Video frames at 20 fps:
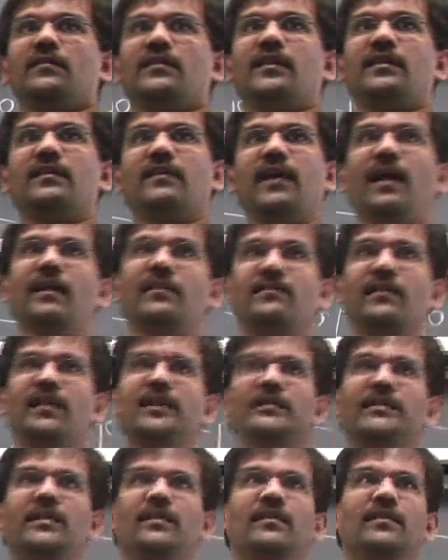the
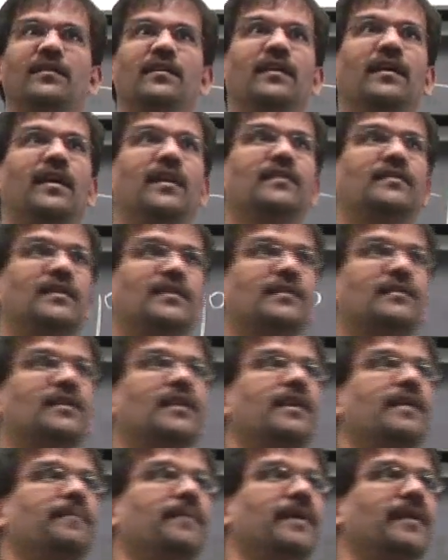translation
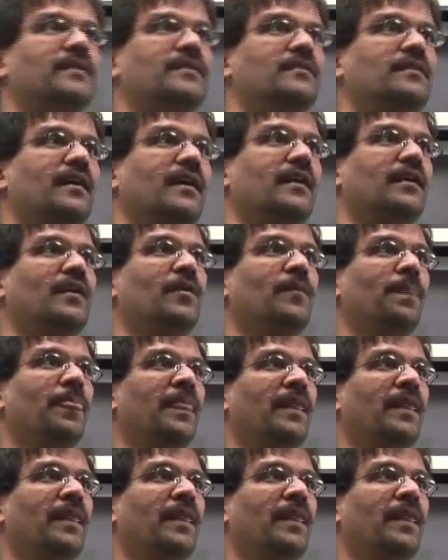essentially means that